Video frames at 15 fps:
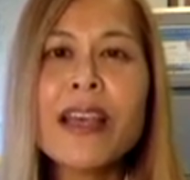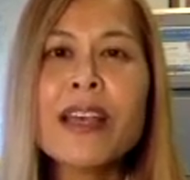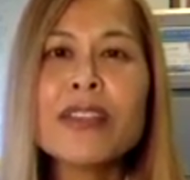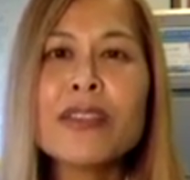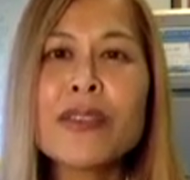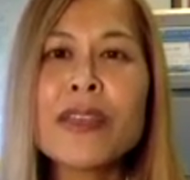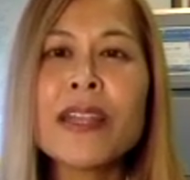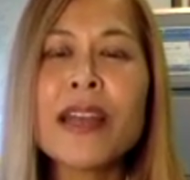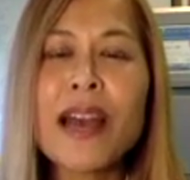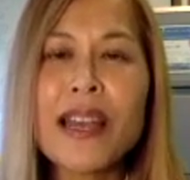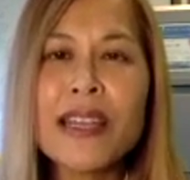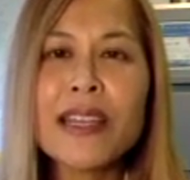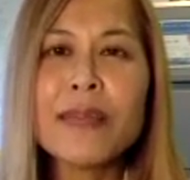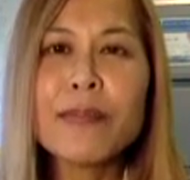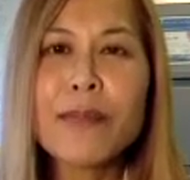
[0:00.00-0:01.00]
so that I
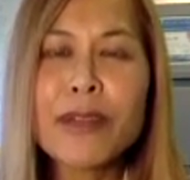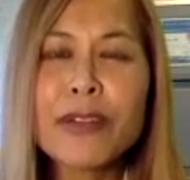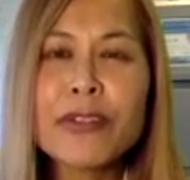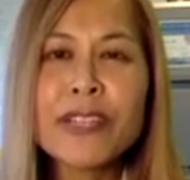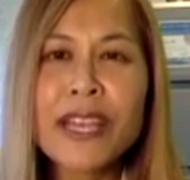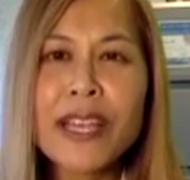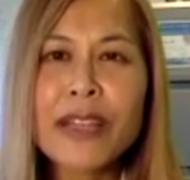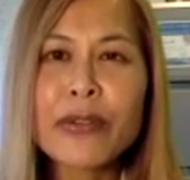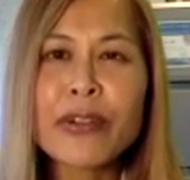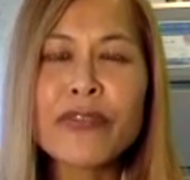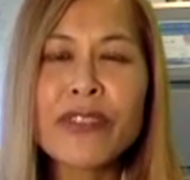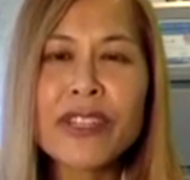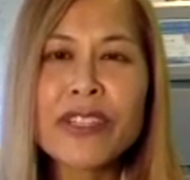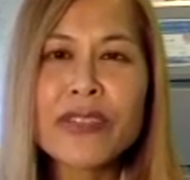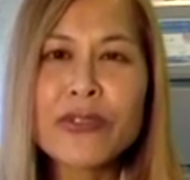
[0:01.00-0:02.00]
can better tailor
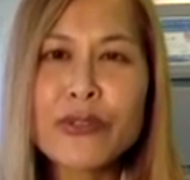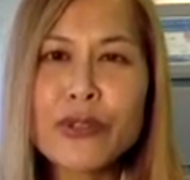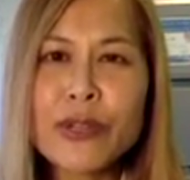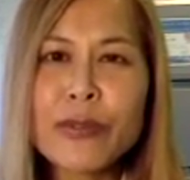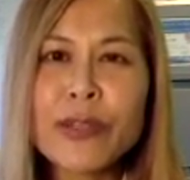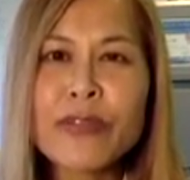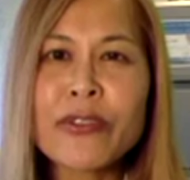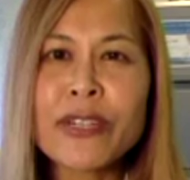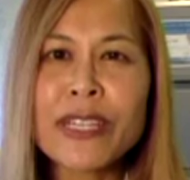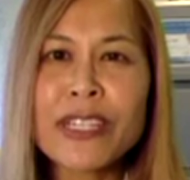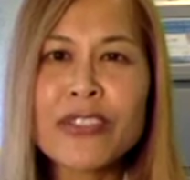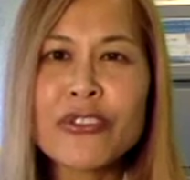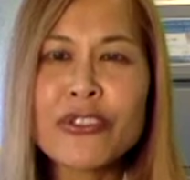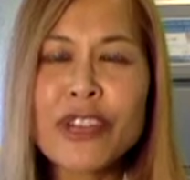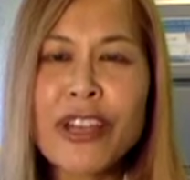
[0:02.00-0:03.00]
effective treatment for
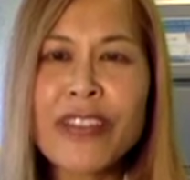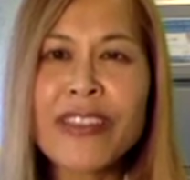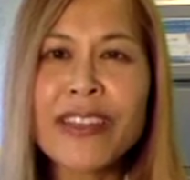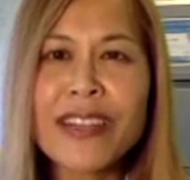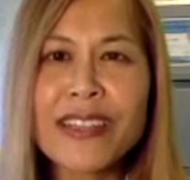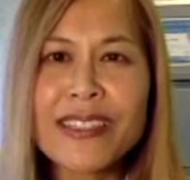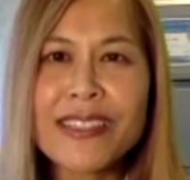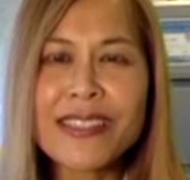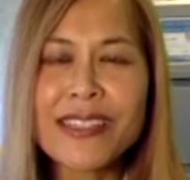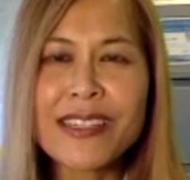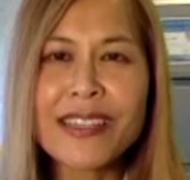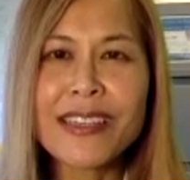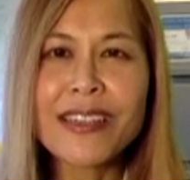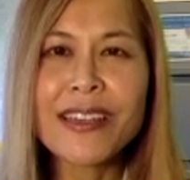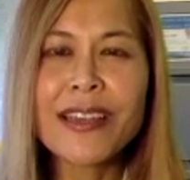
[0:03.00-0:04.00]
each child that I
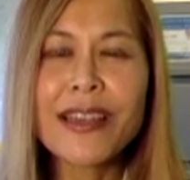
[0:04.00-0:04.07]
see.